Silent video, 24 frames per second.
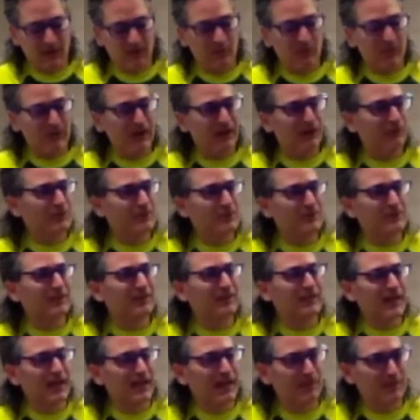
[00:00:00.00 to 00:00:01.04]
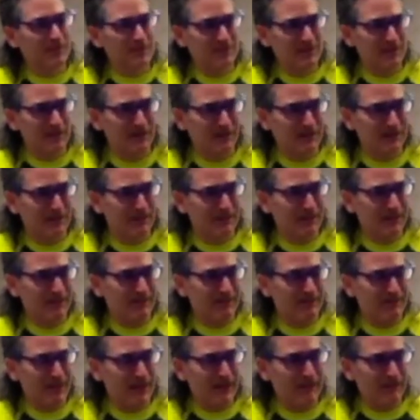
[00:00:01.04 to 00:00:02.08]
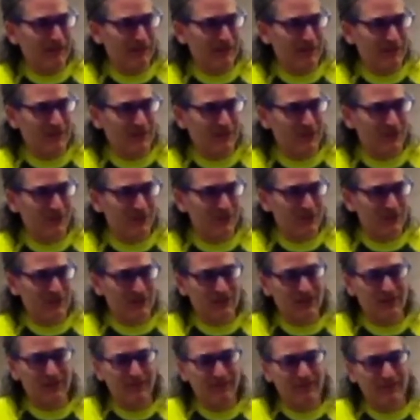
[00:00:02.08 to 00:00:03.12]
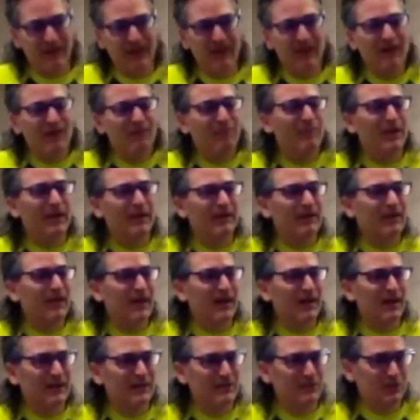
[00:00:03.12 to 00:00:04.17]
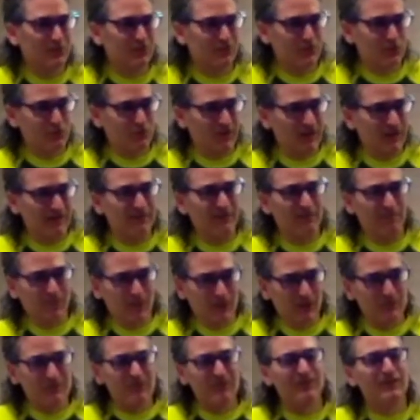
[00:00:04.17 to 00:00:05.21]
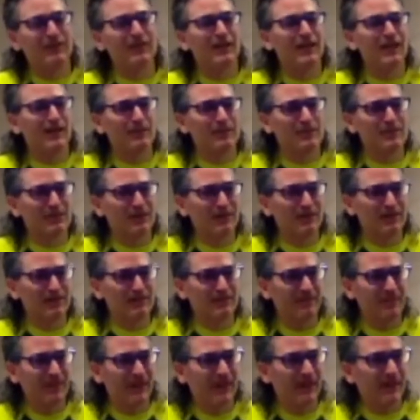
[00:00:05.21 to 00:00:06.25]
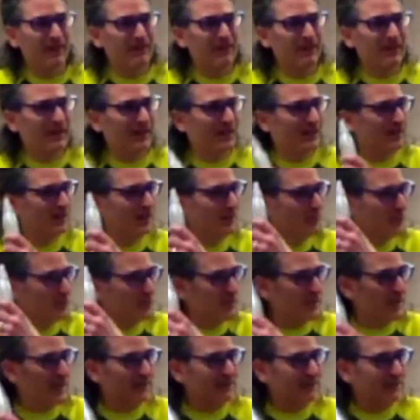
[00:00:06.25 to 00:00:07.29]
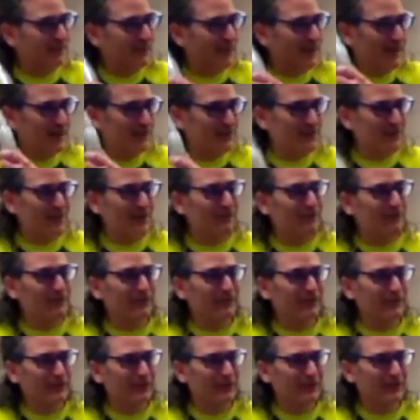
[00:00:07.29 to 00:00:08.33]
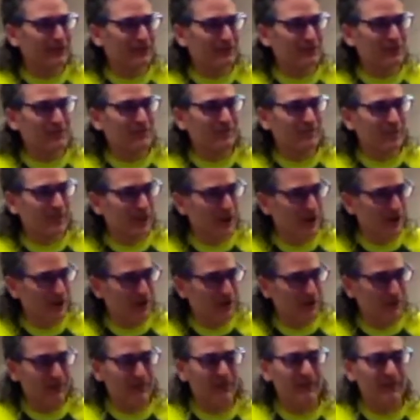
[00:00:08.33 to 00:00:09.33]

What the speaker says: When I was in the Amazon about 5 or 6 years ago, my guides who would drive the boats in the Amazon, they had protective hats covering their ears. Oh,